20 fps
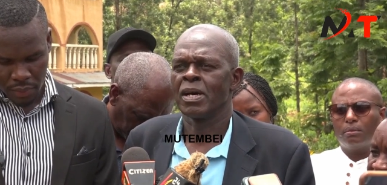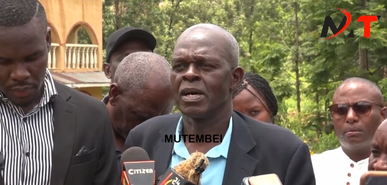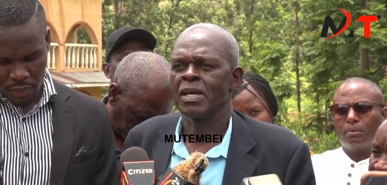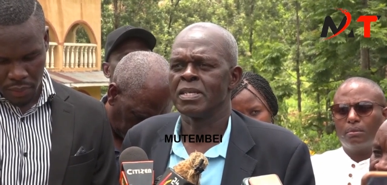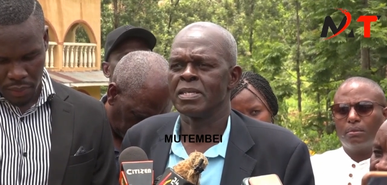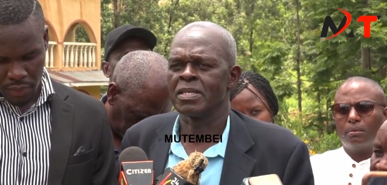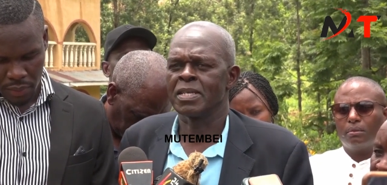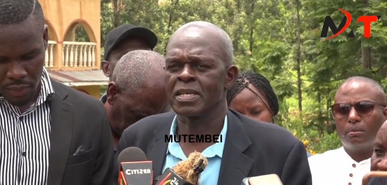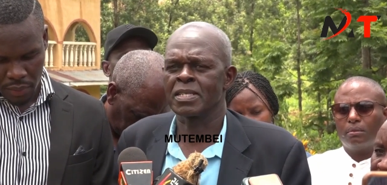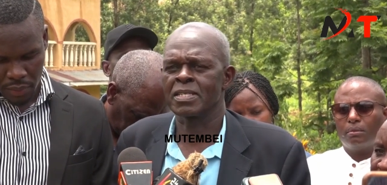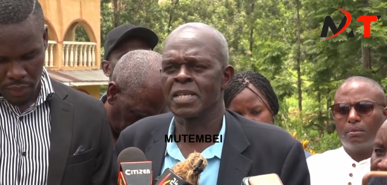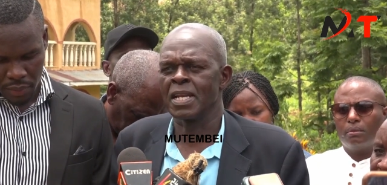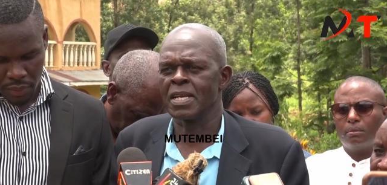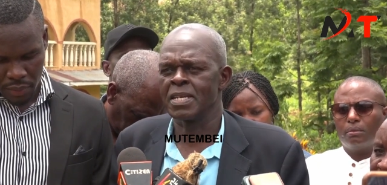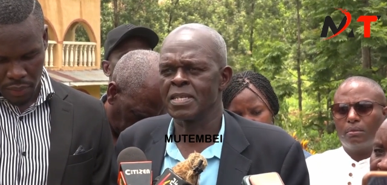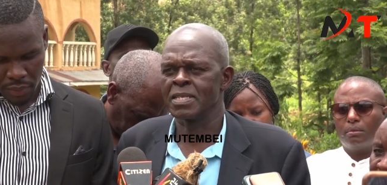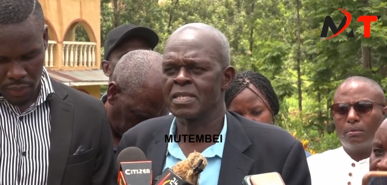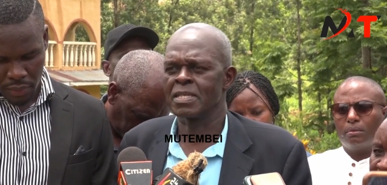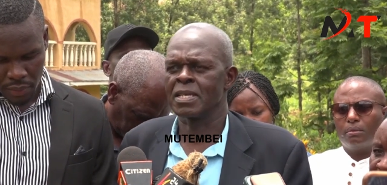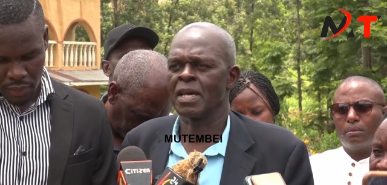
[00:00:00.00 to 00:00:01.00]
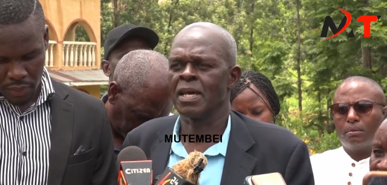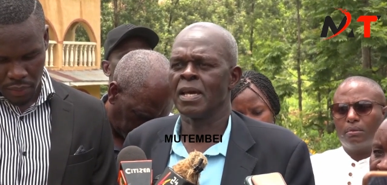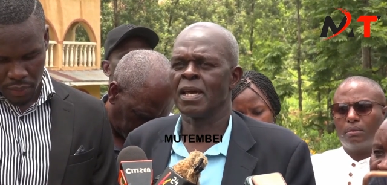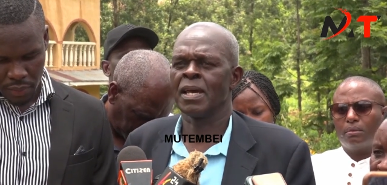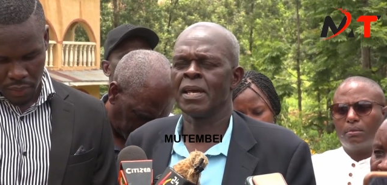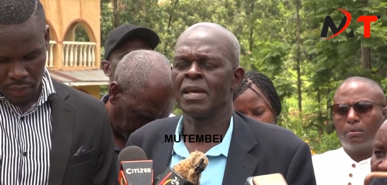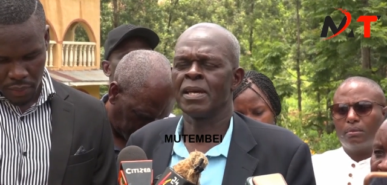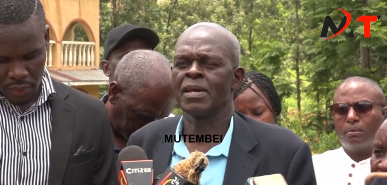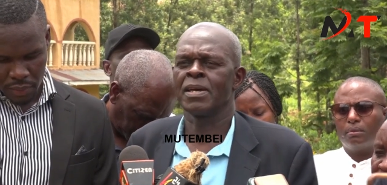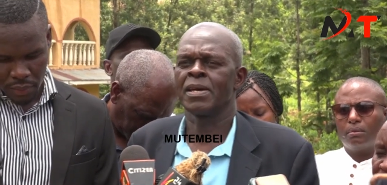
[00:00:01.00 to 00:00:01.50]
Speaker 1: His Excellency
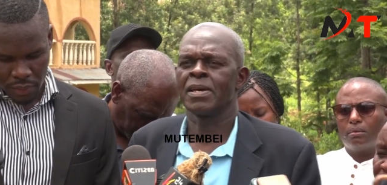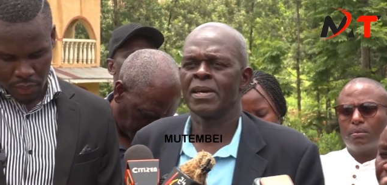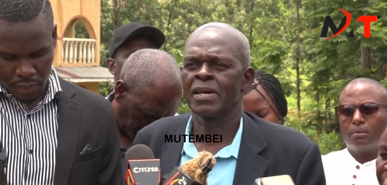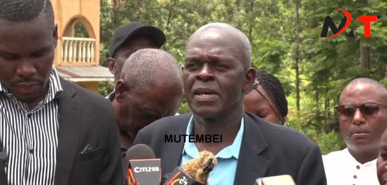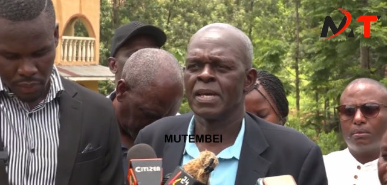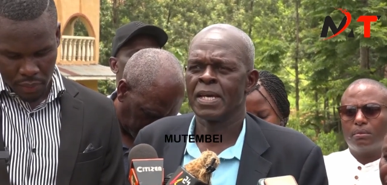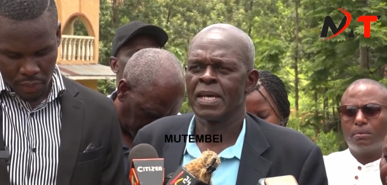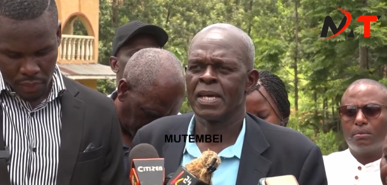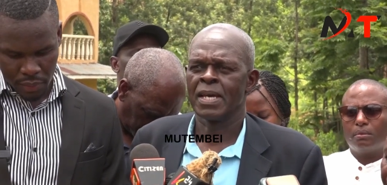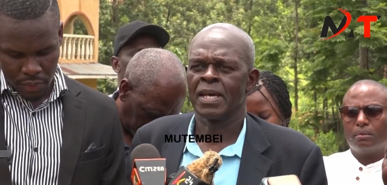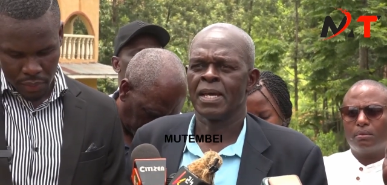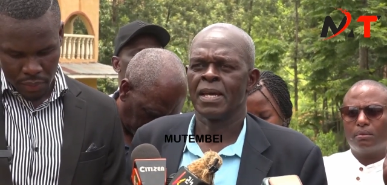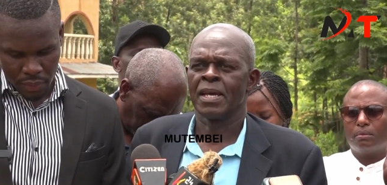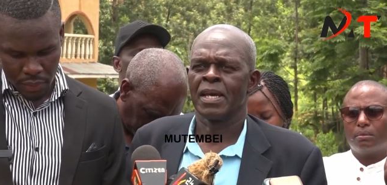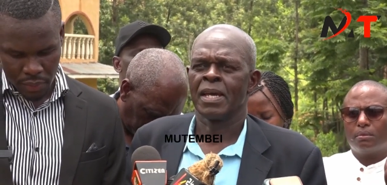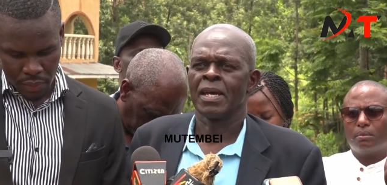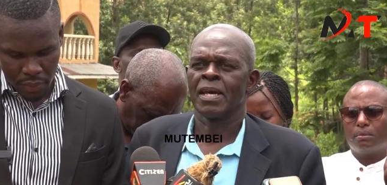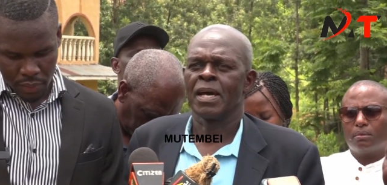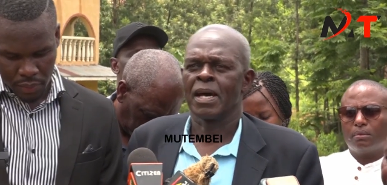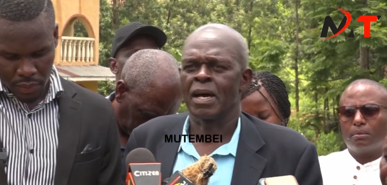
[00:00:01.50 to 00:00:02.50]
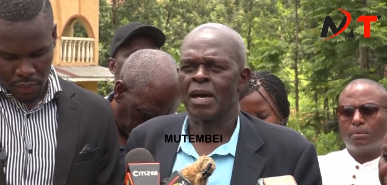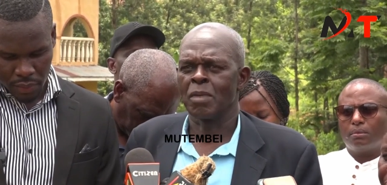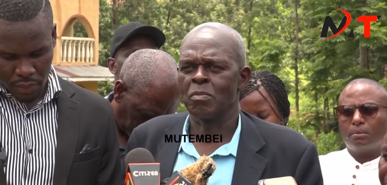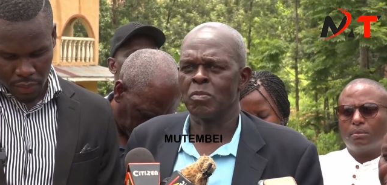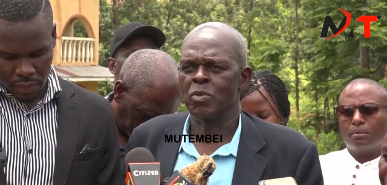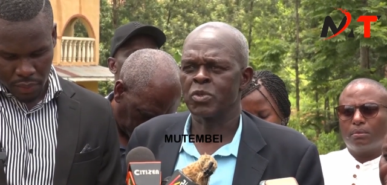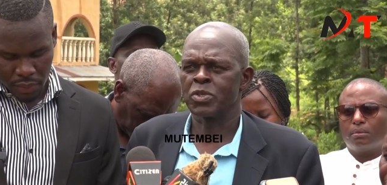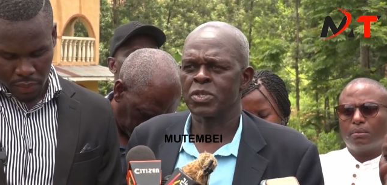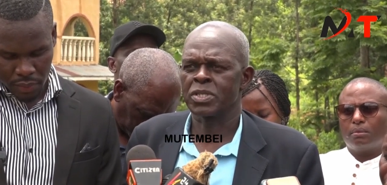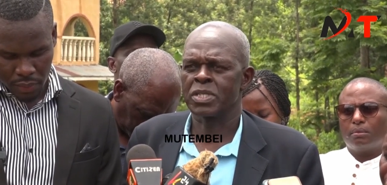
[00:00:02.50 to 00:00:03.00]
uh,
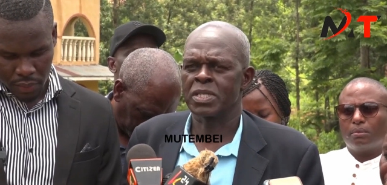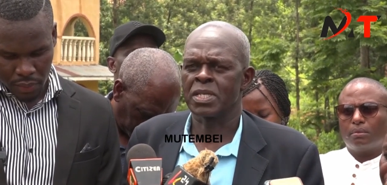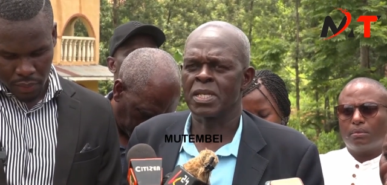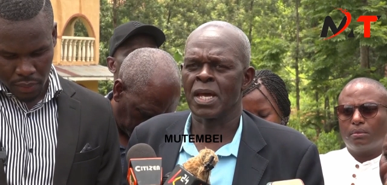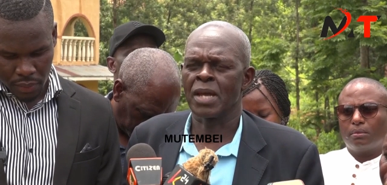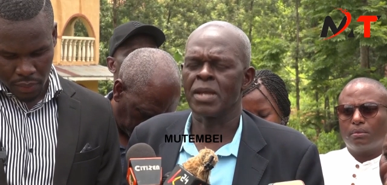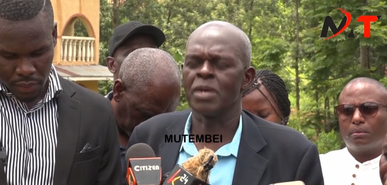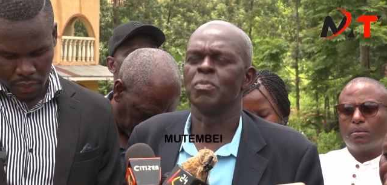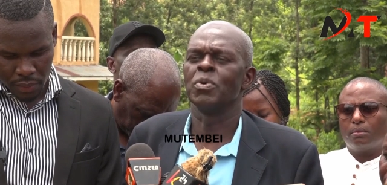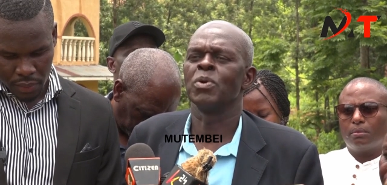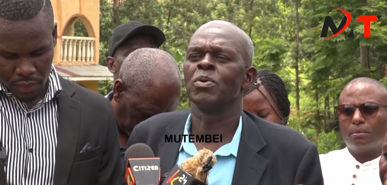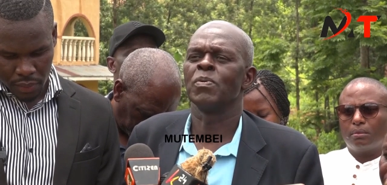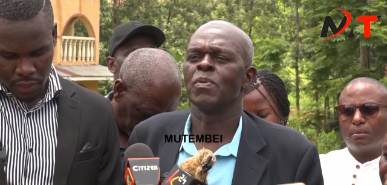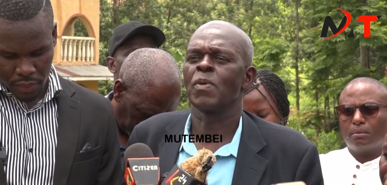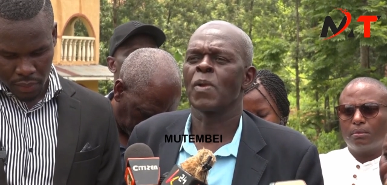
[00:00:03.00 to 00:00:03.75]
Amos Nyaribo.